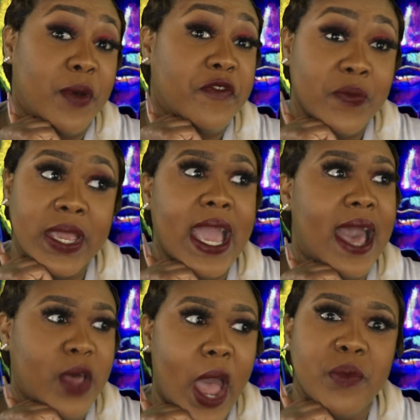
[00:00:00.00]
But for me,
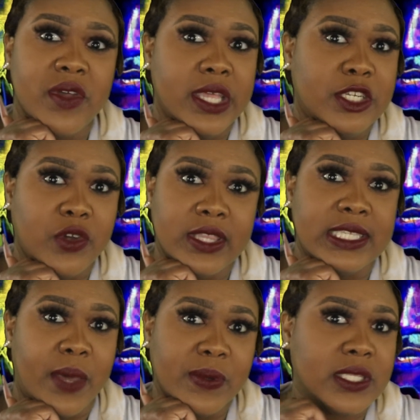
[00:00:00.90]
I, I really enjoyed
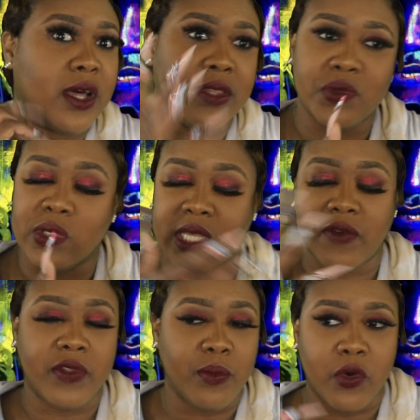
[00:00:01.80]
this episode. This was
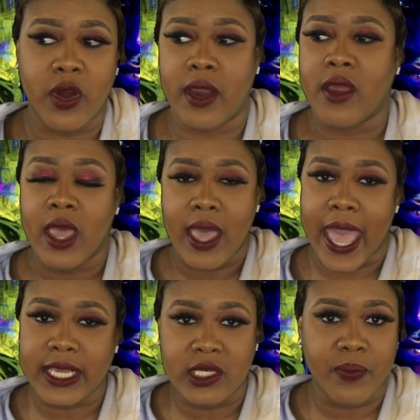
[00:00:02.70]
definitely more
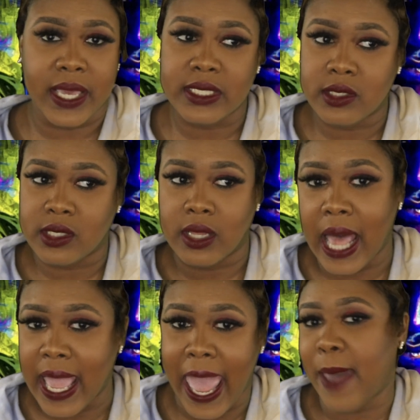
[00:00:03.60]
action paced. There's a
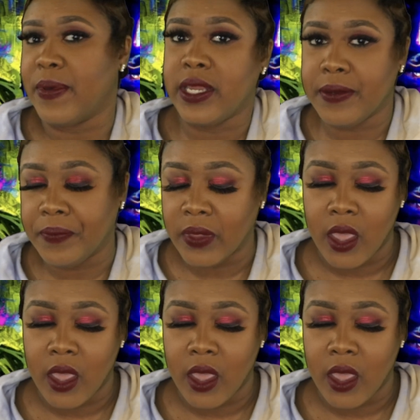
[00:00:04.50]
lot happening.